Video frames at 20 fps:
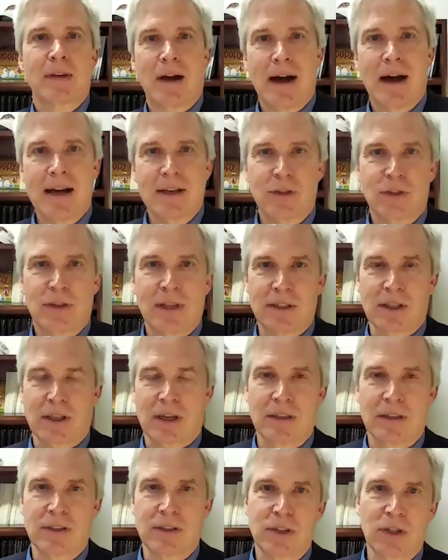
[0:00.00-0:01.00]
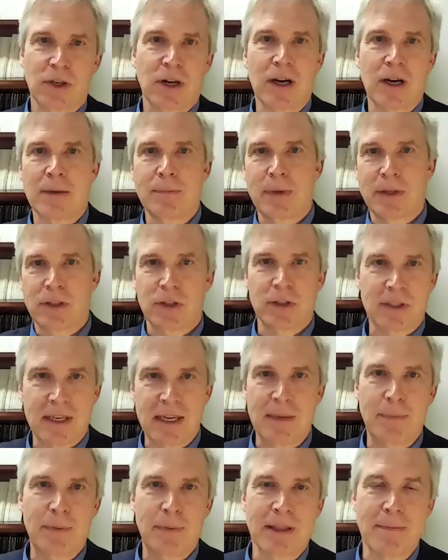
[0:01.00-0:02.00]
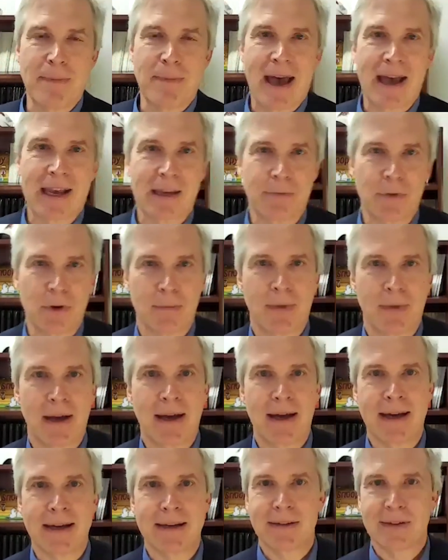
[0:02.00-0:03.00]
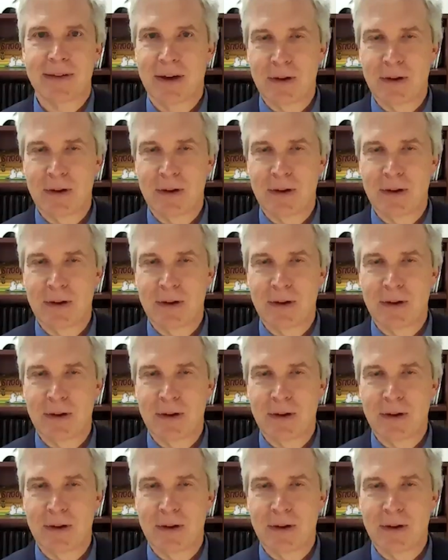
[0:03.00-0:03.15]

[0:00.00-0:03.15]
Gosh, that's a concern, but just keep it in the back of your mind.